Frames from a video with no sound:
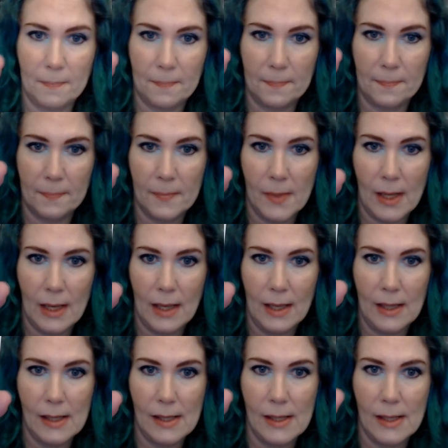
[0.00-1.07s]

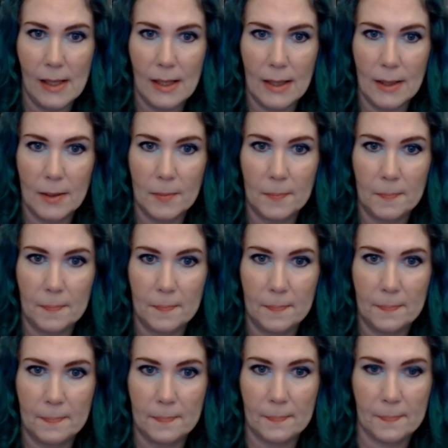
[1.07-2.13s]

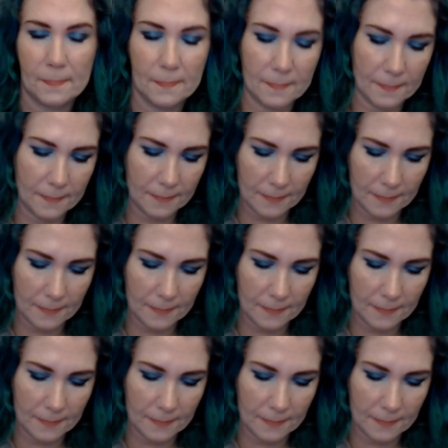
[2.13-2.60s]
Nothing is said.